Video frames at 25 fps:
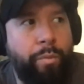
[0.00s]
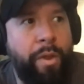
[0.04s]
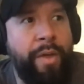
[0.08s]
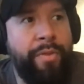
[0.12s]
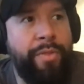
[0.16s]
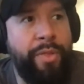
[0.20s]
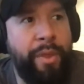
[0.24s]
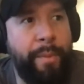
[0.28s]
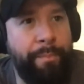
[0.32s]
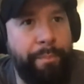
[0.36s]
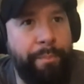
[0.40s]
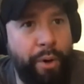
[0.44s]

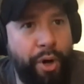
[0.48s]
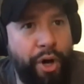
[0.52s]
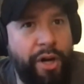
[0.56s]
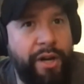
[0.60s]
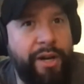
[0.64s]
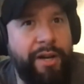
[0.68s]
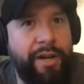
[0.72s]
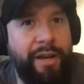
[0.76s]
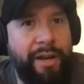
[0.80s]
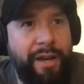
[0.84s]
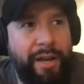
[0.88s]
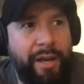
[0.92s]
The
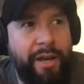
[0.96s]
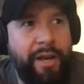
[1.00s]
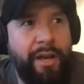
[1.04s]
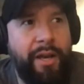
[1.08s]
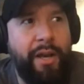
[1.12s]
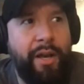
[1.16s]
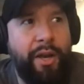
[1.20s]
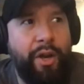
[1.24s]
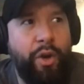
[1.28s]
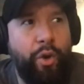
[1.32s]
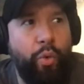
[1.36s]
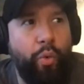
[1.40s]
book
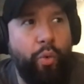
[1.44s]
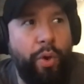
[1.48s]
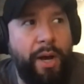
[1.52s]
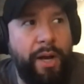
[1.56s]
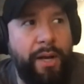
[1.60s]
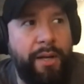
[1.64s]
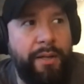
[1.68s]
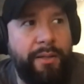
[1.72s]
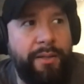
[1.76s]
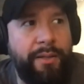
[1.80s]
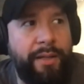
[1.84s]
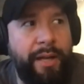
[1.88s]

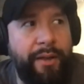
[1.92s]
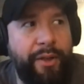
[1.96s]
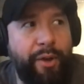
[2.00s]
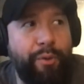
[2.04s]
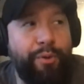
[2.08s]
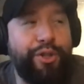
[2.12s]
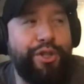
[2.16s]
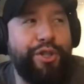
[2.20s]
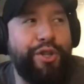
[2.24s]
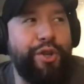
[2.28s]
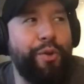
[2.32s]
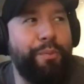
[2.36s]
was there
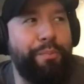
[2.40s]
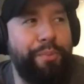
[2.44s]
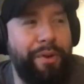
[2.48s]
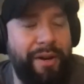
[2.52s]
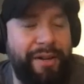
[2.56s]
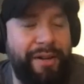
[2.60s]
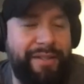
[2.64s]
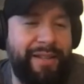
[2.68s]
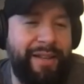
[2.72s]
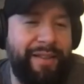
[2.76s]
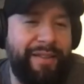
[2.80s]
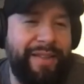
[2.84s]
was two
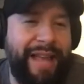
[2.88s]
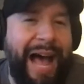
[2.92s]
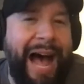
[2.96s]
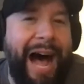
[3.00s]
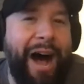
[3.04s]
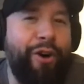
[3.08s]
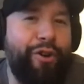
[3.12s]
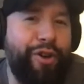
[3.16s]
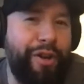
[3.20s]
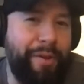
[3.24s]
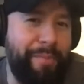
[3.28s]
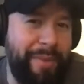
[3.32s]
books, the
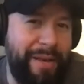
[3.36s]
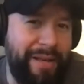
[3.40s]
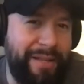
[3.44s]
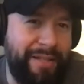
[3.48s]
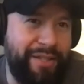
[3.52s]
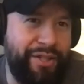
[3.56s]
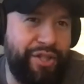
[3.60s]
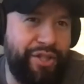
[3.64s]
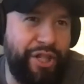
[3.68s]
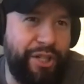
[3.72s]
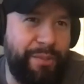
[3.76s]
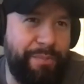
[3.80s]

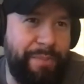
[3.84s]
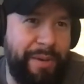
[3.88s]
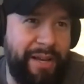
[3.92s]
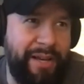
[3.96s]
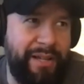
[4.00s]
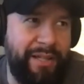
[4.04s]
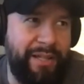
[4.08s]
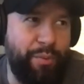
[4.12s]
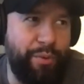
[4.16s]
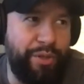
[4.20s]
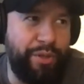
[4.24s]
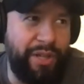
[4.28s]
Alchemist, just
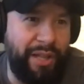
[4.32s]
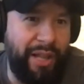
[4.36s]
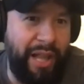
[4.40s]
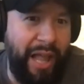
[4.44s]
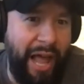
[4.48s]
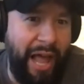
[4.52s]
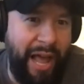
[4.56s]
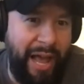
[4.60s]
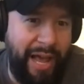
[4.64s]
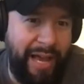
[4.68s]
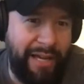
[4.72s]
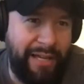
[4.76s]
because it was
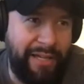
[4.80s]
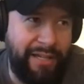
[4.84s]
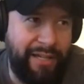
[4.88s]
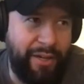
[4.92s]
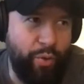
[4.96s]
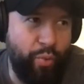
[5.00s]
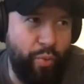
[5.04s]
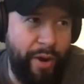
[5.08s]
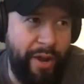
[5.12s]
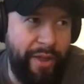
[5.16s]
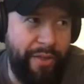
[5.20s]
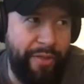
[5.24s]
aligned
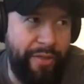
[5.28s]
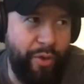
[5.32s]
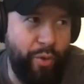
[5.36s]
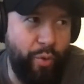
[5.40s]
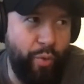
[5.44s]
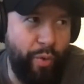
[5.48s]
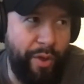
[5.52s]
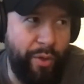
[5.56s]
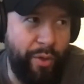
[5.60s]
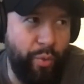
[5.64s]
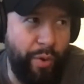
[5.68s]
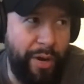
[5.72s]
with
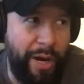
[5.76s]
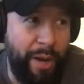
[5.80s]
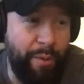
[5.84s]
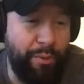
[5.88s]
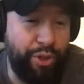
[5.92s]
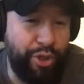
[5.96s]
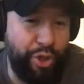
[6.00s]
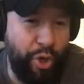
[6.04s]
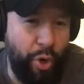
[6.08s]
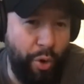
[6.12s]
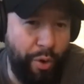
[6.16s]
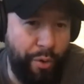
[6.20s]
what I
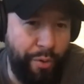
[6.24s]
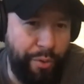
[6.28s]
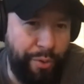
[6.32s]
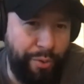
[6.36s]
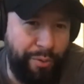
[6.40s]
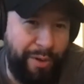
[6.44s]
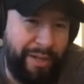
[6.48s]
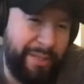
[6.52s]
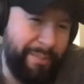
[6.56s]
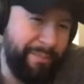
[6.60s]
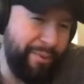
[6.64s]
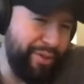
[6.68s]
was going
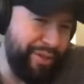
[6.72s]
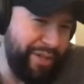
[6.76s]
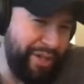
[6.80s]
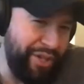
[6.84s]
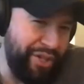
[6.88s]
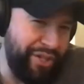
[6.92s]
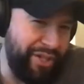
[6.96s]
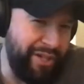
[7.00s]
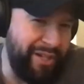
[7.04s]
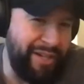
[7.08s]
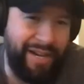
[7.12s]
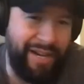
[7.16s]
through as a
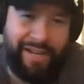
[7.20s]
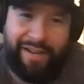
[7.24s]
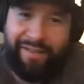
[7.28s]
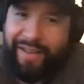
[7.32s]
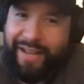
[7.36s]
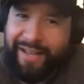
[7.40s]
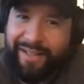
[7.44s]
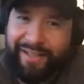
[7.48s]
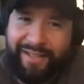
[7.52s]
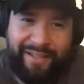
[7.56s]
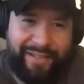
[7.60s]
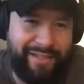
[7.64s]
musician, kind of
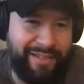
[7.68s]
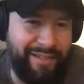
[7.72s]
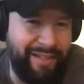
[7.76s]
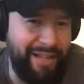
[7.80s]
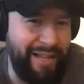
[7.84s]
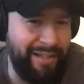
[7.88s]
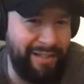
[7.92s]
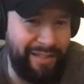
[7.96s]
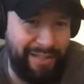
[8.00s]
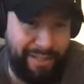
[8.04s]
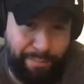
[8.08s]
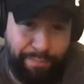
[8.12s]
like this,
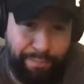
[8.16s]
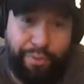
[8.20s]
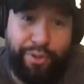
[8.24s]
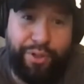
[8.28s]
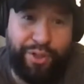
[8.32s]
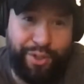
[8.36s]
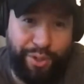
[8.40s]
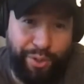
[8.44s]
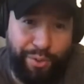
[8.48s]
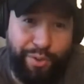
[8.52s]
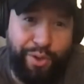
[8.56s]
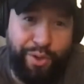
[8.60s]
like, let's
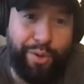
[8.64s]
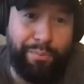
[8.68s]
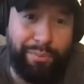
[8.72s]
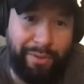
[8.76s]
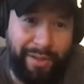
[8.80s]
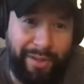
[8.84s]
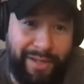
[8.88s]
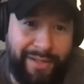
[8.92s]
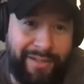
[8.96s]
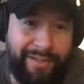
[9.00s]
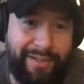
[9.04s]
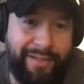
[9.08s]
pursue your
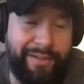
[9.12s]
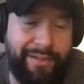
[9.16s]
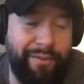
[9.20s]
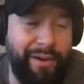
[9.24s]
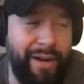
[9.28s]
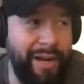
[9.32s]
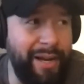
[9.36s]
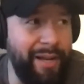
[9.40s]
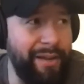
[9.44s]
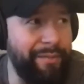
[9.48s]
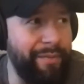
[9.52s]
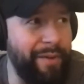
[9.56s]
bliss,
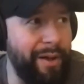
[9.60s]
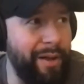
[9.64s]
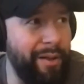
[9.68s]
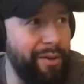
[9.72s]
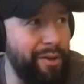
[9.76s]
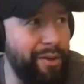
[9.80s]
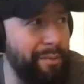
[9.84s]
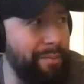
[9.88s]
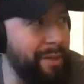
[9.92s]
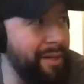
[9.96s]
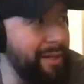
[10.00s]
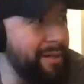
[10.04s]
right? Follow
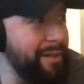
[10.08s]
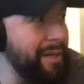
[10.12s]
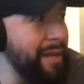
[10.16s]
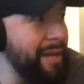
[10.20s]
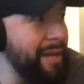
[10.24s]
your bliss.